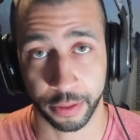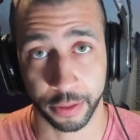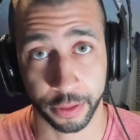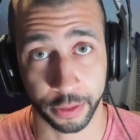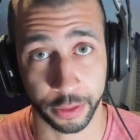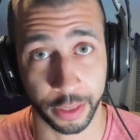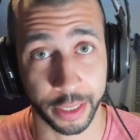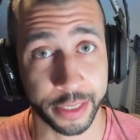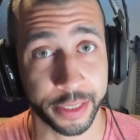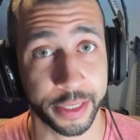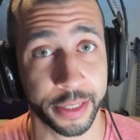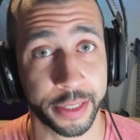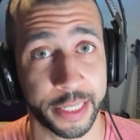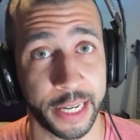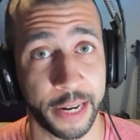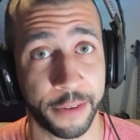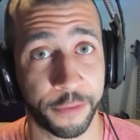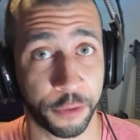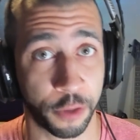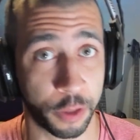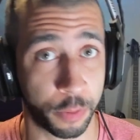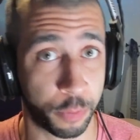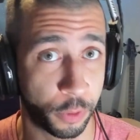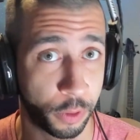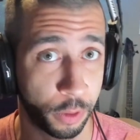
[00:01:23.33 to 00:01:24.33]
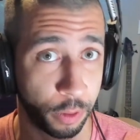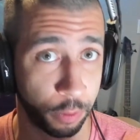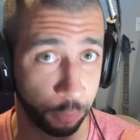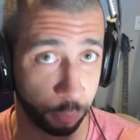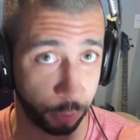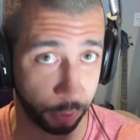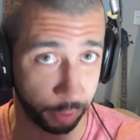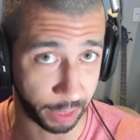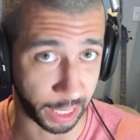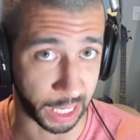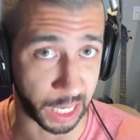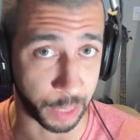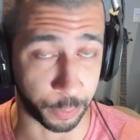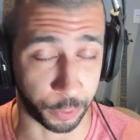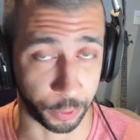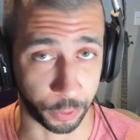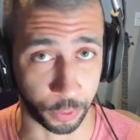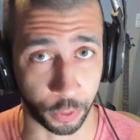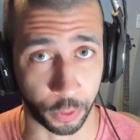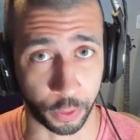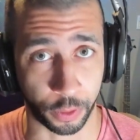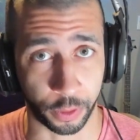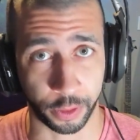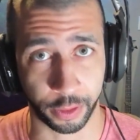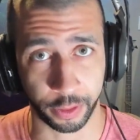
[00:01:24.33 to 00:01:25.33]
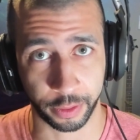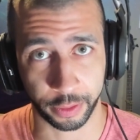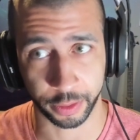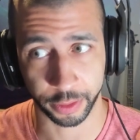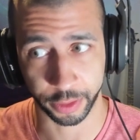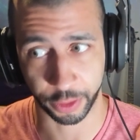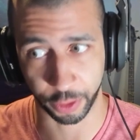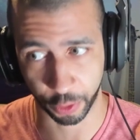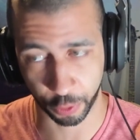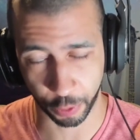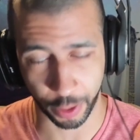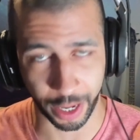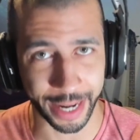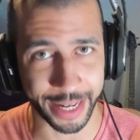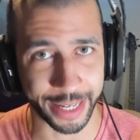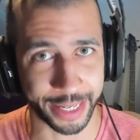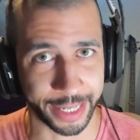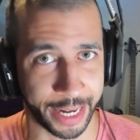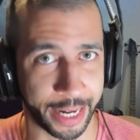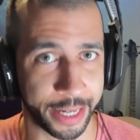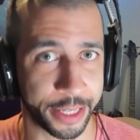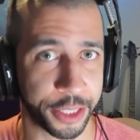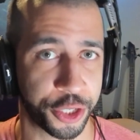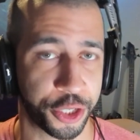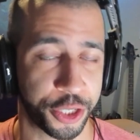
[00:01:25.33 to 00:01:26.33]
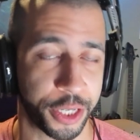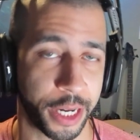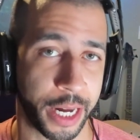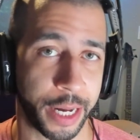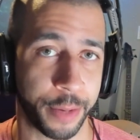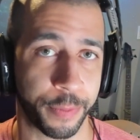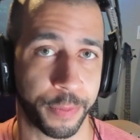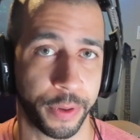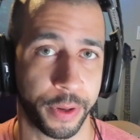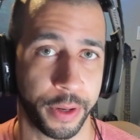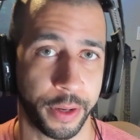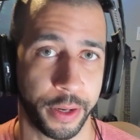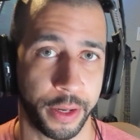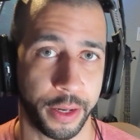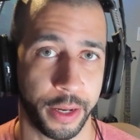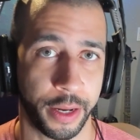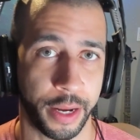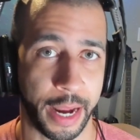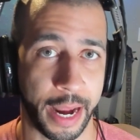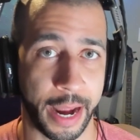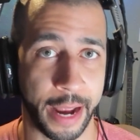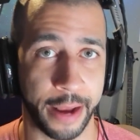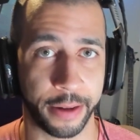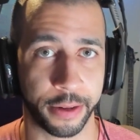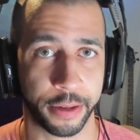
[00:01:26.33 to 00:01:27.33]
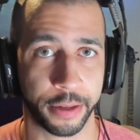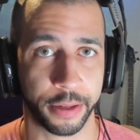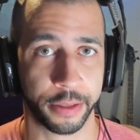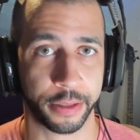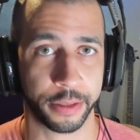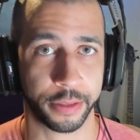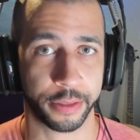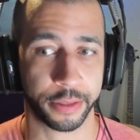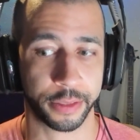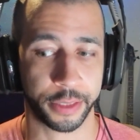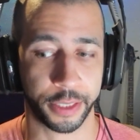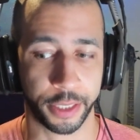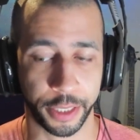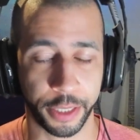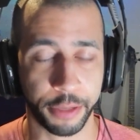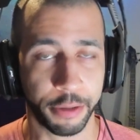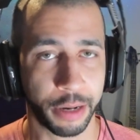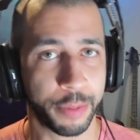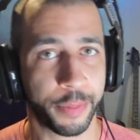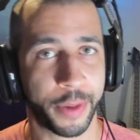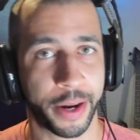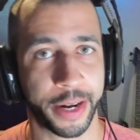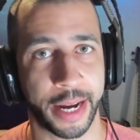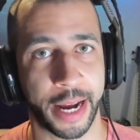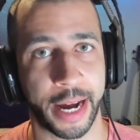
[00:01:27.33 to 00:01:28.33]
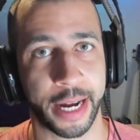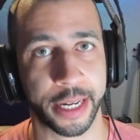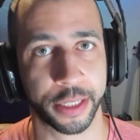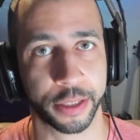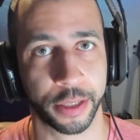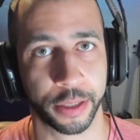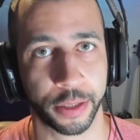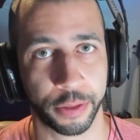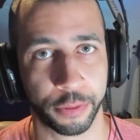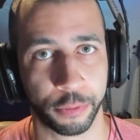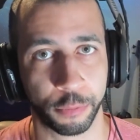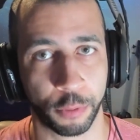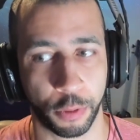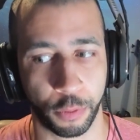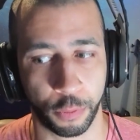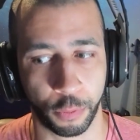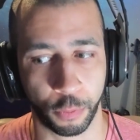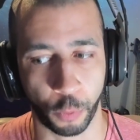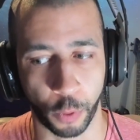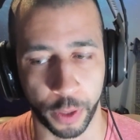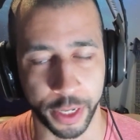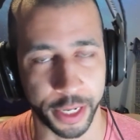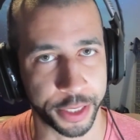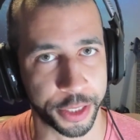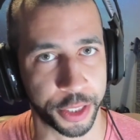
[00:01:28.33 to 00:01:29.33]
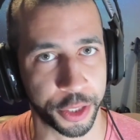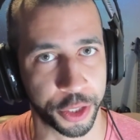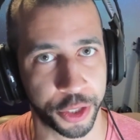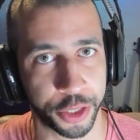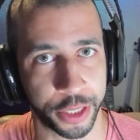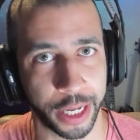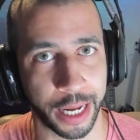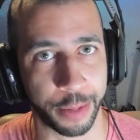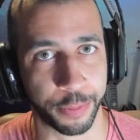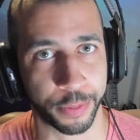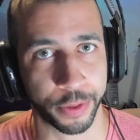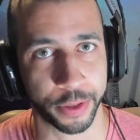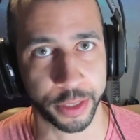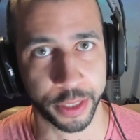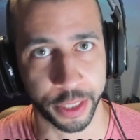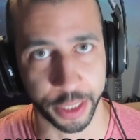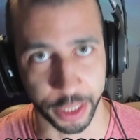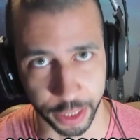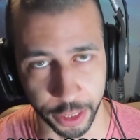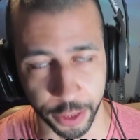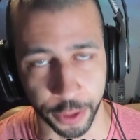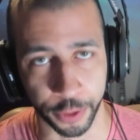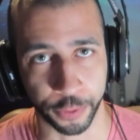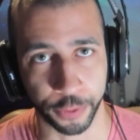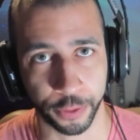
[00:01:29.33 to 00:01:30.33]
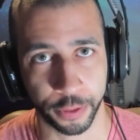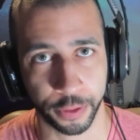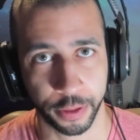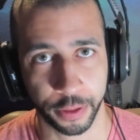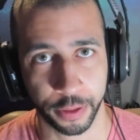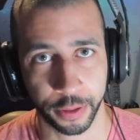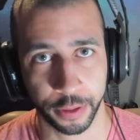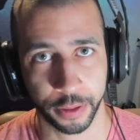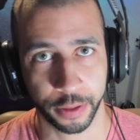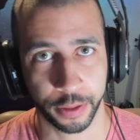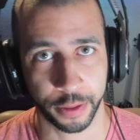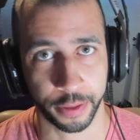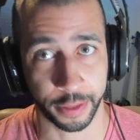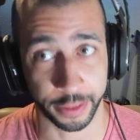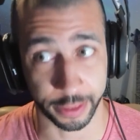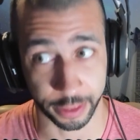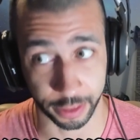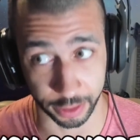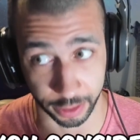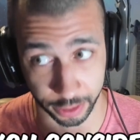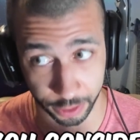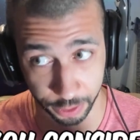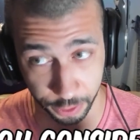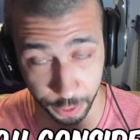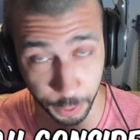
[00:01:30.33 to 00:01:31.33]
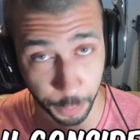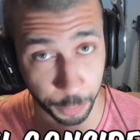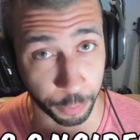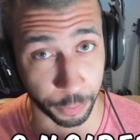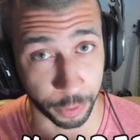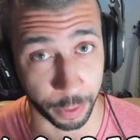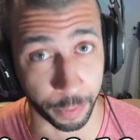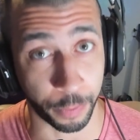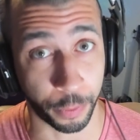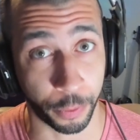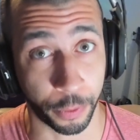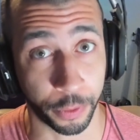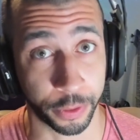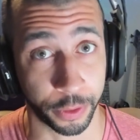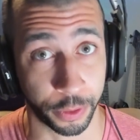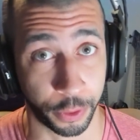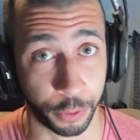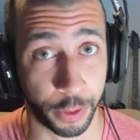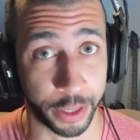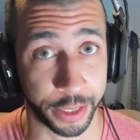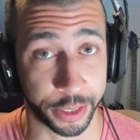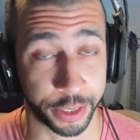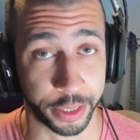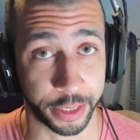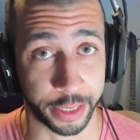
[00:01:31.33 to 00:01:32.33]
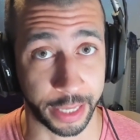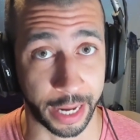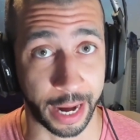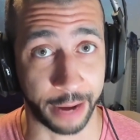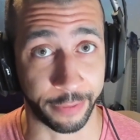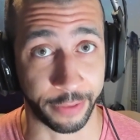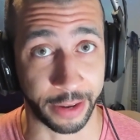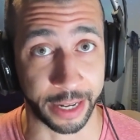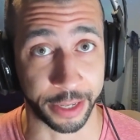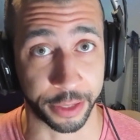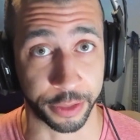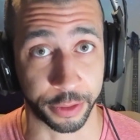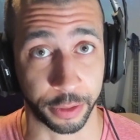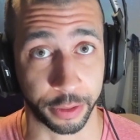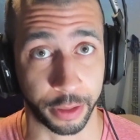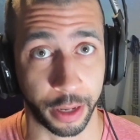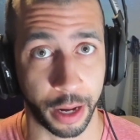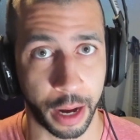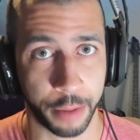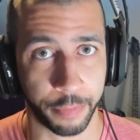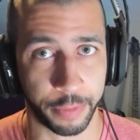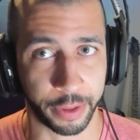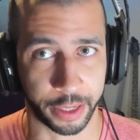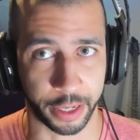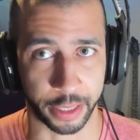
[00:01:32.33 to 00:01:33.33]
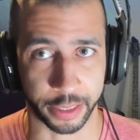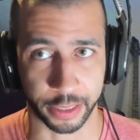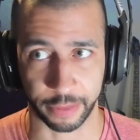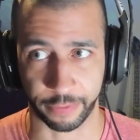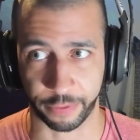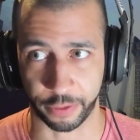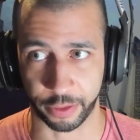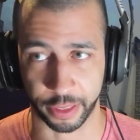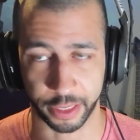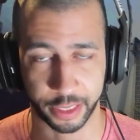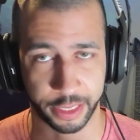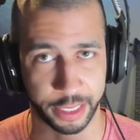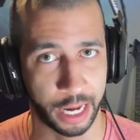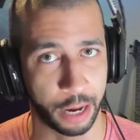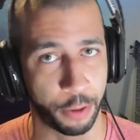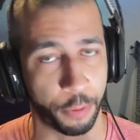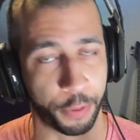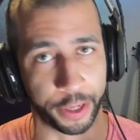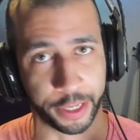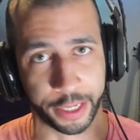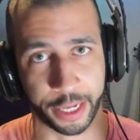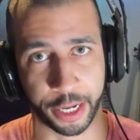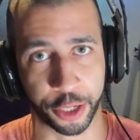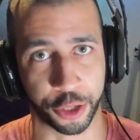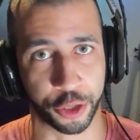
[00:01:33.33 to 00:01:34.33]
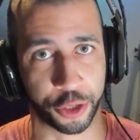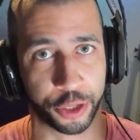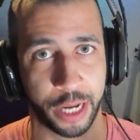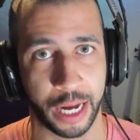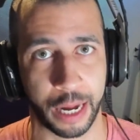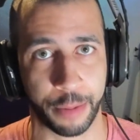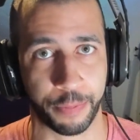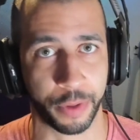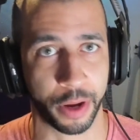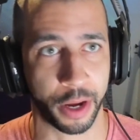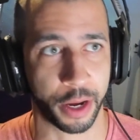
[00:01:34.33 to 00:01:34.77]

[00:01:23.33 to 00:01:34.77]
So let's just say for a more relatable goal, you're trying to get in shape. And to you, I might ask, well, what is in shape to you? This is a super important question to have answered because if you just say, I want to get in shape,